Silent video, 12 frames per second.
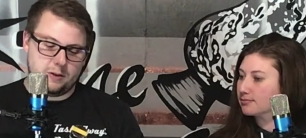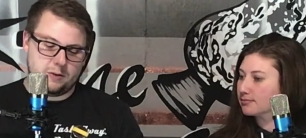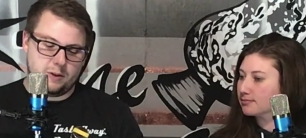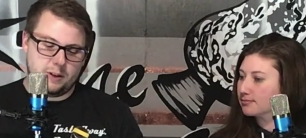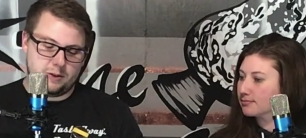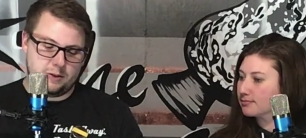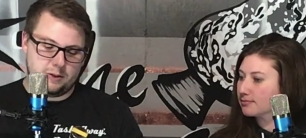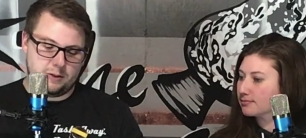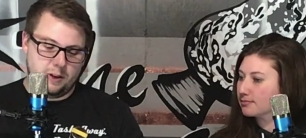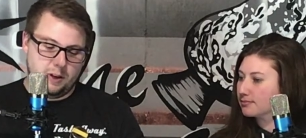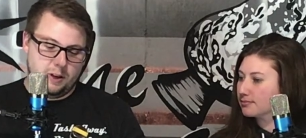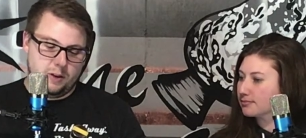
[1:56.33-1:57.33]
Speaker 1: traditions,
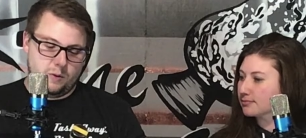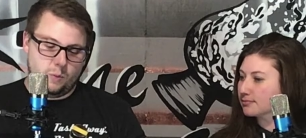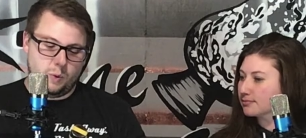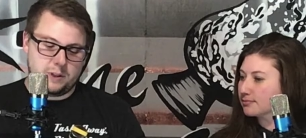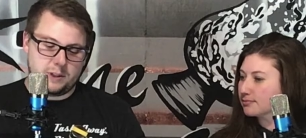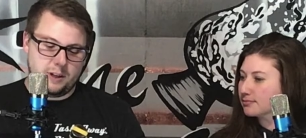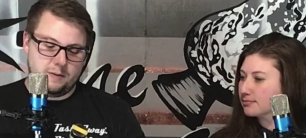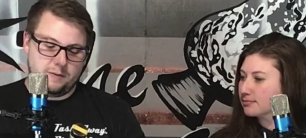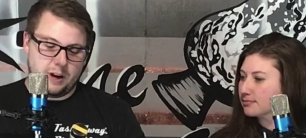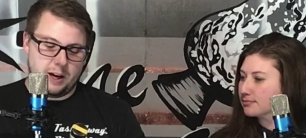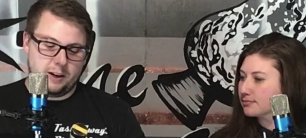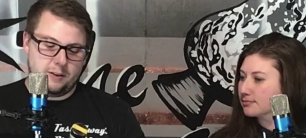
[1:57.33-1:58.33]
whiskey and
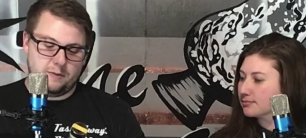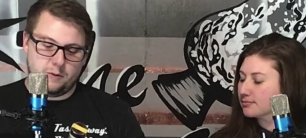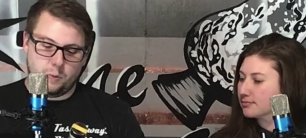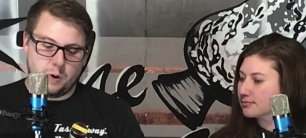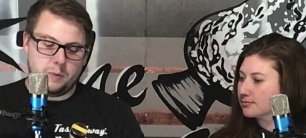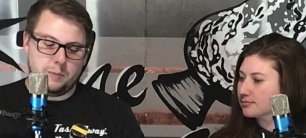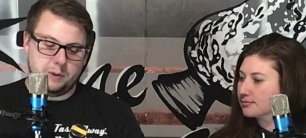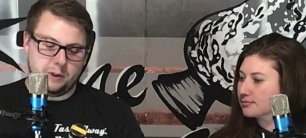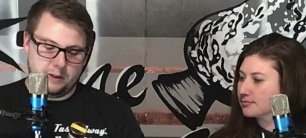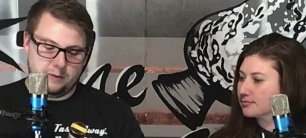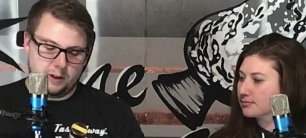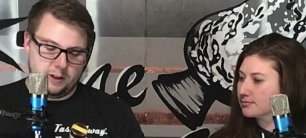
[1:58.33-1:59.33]
fighting for what we
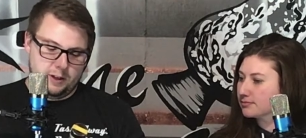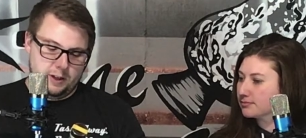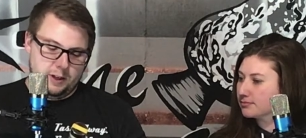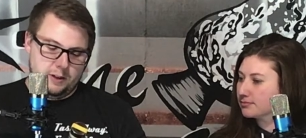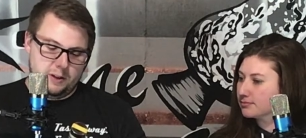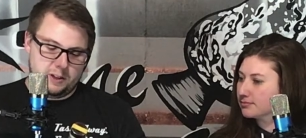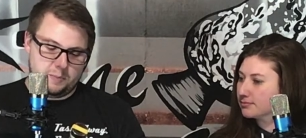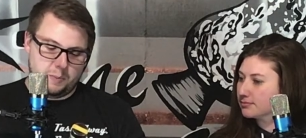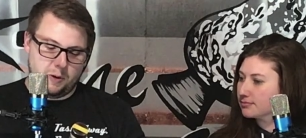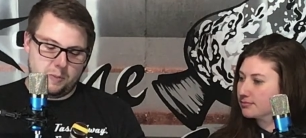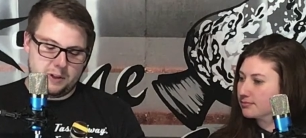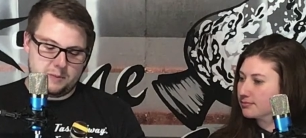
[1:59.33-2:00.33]
believe in. This
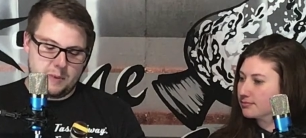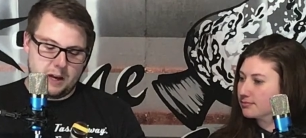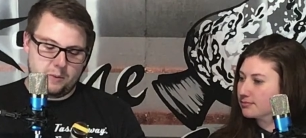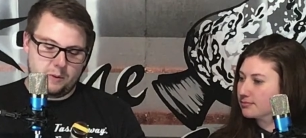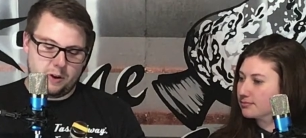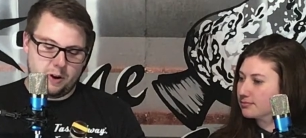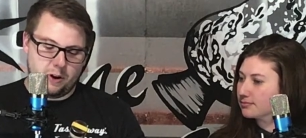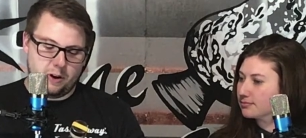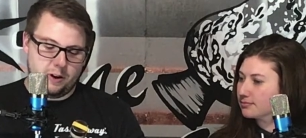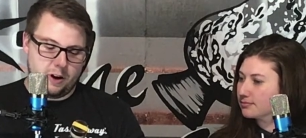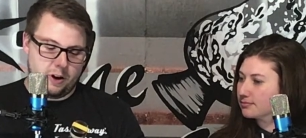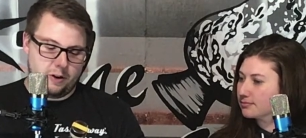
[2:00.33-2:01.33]
bourbon is made with heart
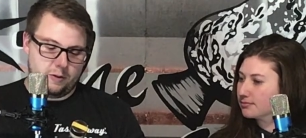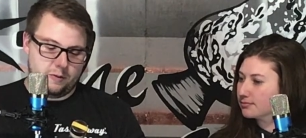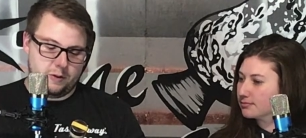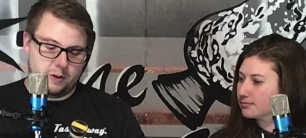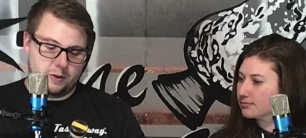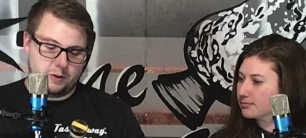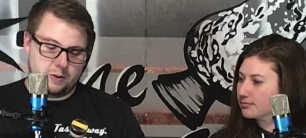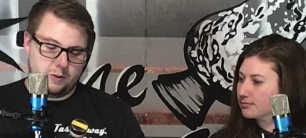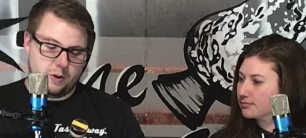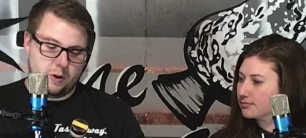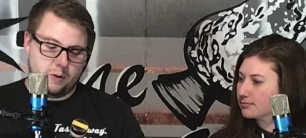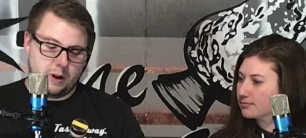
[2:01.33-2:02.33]
and honor for those who
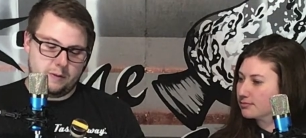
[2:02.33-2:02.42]
know how